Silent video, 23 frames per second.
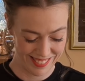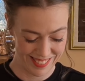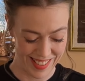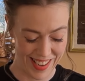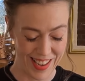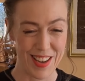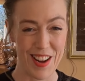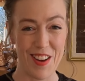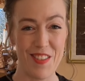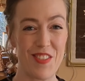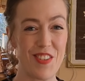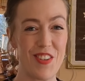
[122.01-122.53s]
I
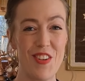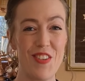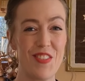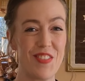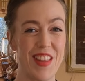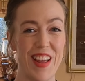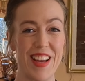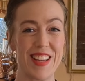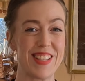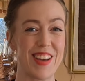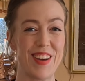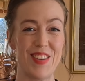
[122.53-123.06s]
never know if
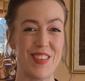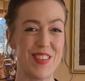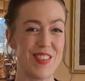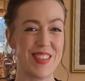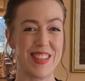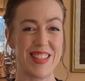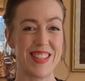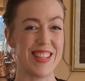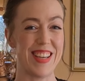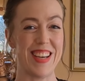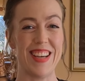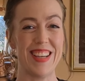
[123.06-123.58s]
that's how you
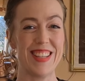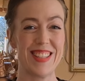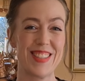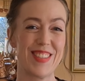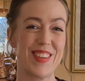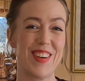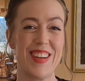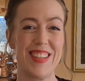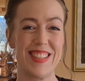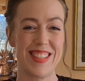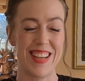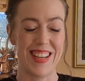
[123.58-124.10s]
say it, so I
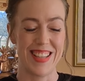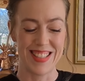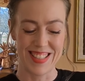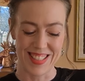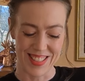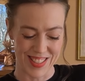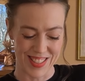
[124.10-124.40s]
tend to